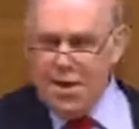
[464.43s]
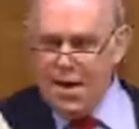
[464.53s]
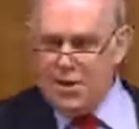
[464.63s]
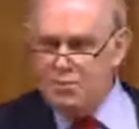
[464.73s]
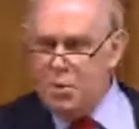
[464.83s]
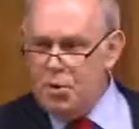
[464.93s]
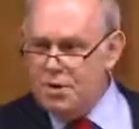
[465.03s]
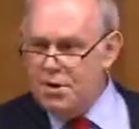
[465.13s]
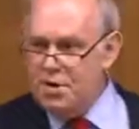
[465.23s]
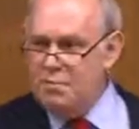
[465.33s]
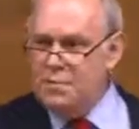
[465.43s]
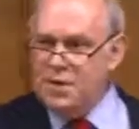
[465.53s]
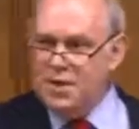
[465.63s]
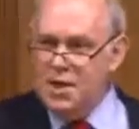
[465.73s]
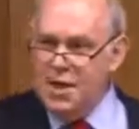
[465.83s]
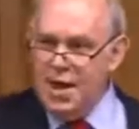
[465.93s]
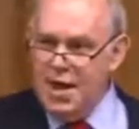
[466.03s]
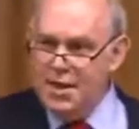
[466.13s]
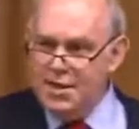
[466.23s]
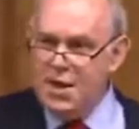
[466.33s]
I support this government's
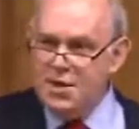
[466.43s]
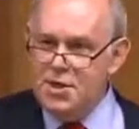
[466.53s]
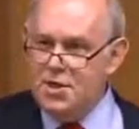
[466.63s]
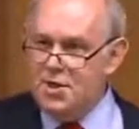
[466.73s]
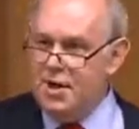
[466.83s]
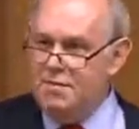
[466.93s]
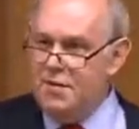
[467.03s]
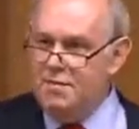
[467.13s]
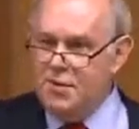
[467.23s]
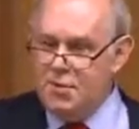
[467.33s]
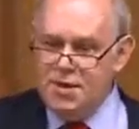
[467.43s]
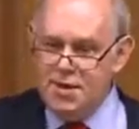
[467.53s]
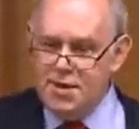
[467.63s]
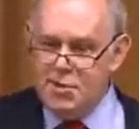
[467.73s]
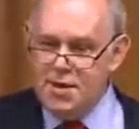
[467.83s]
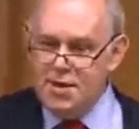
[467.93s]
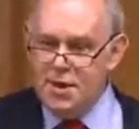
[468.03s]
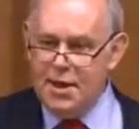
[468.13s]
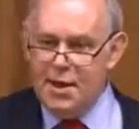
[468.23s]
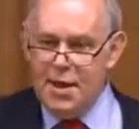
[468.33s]
intention to have it for 2020.